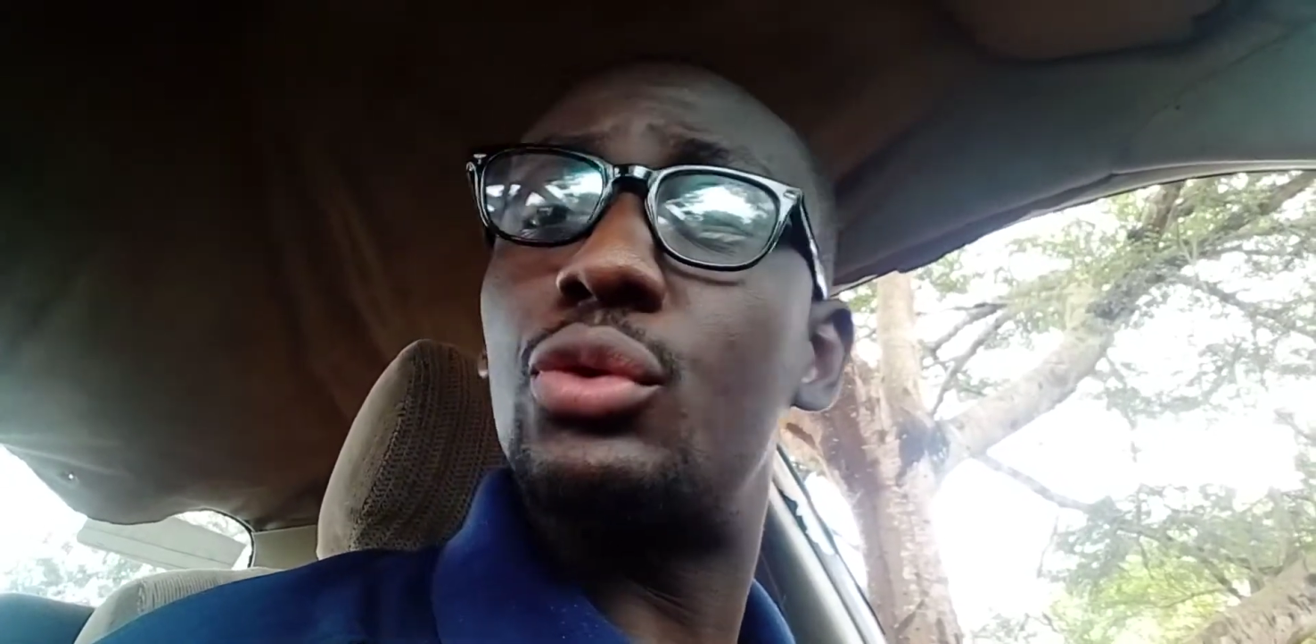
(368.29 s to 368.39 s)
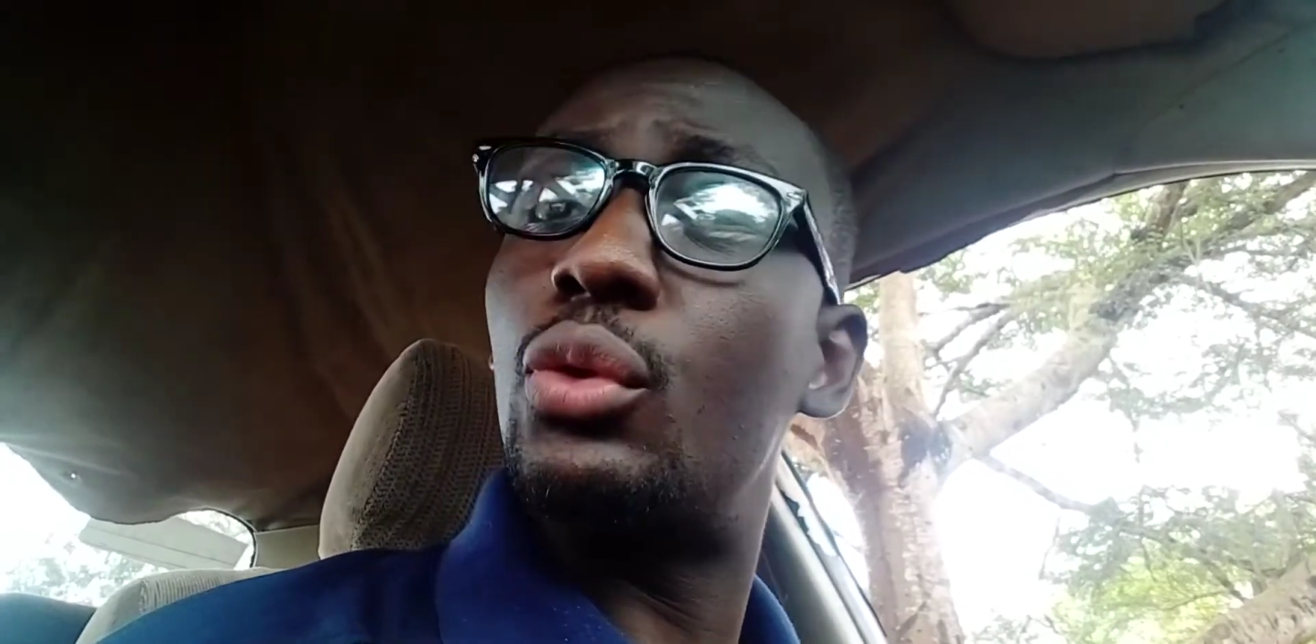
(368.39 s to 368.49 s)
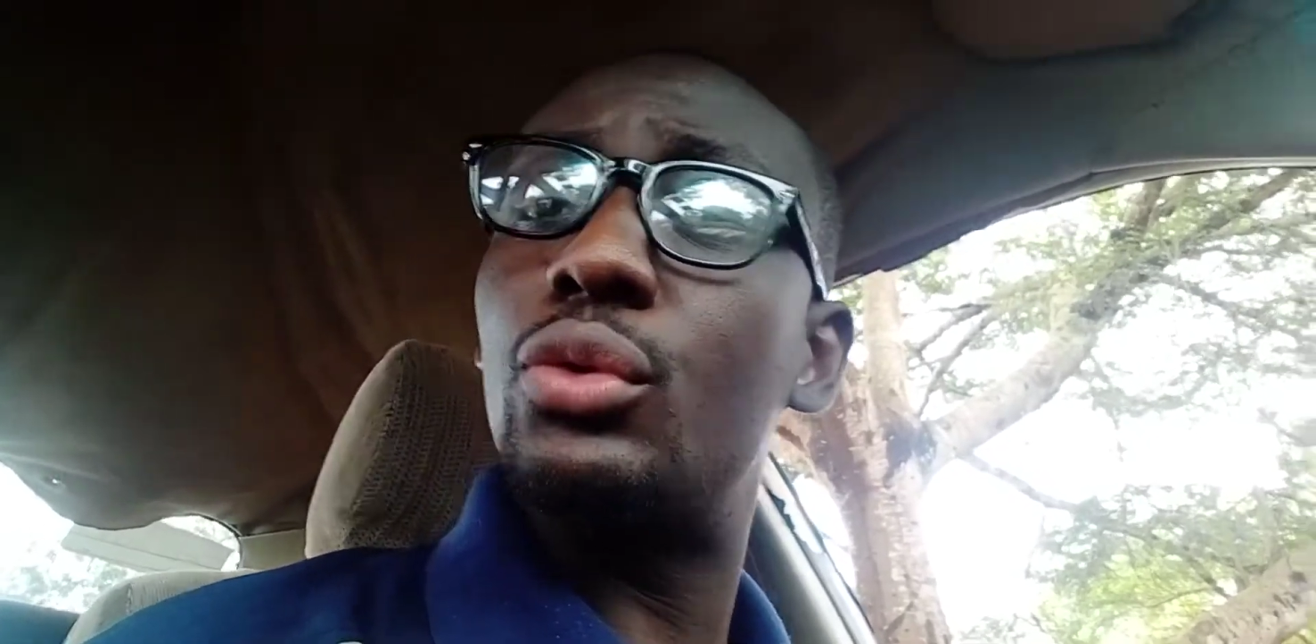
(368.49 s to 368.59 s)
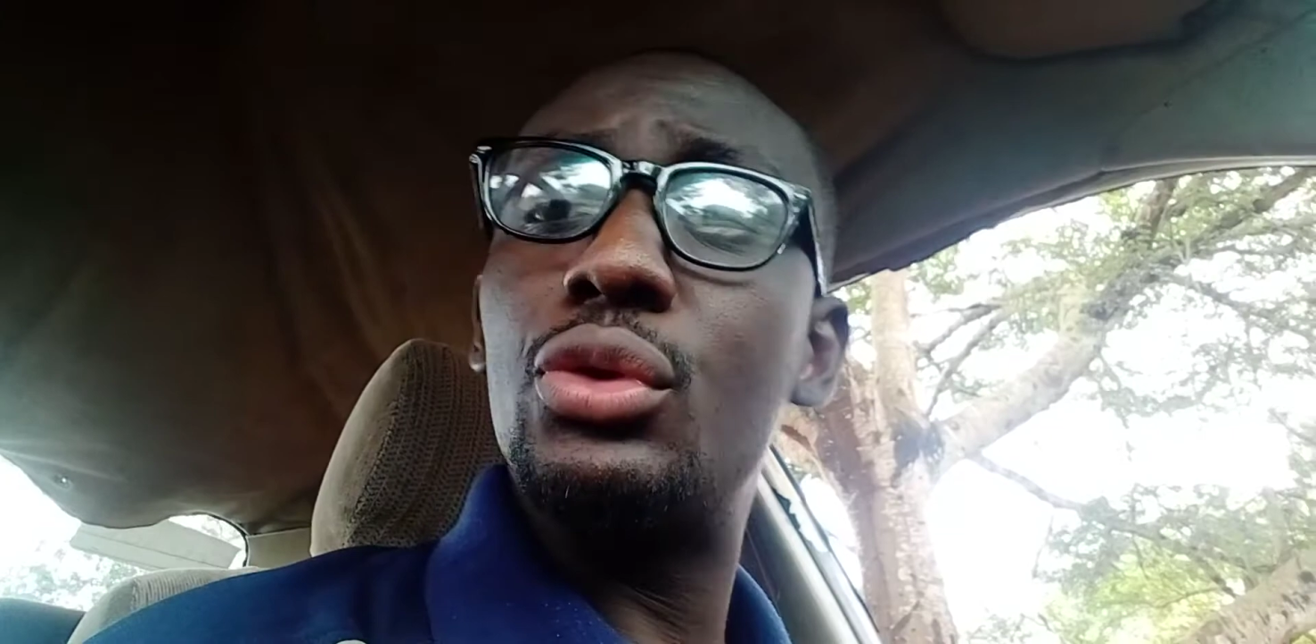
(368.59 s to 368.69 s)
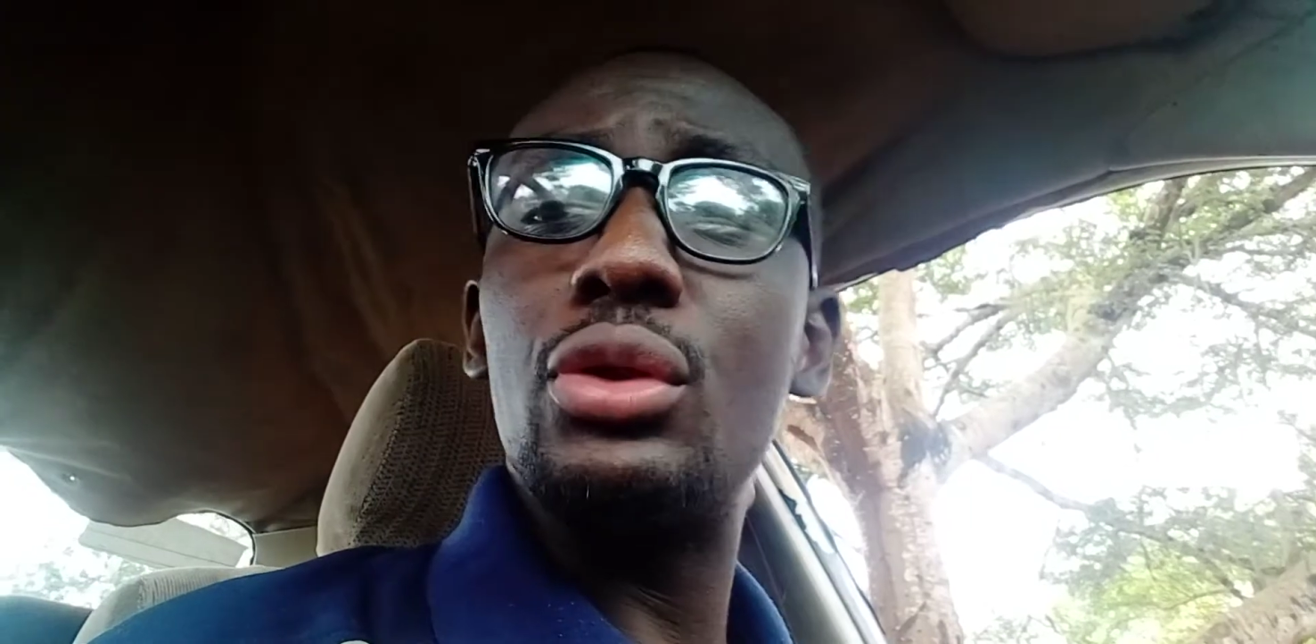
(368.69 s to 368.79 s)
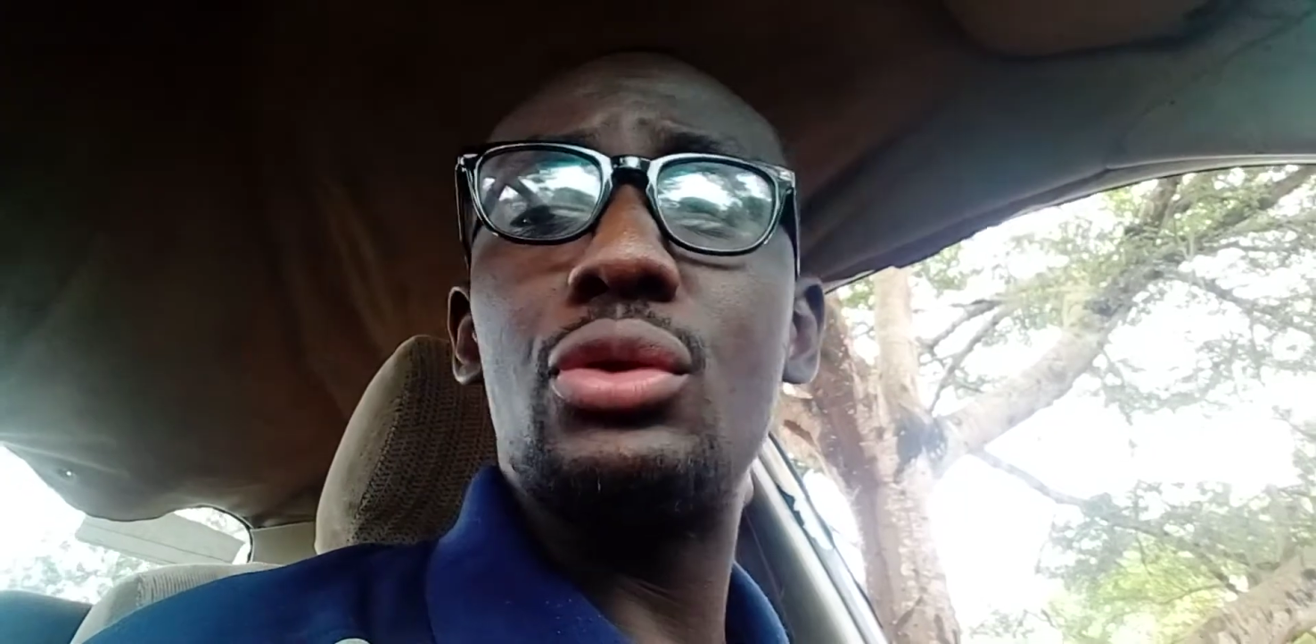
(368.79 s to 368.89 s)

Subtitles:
towed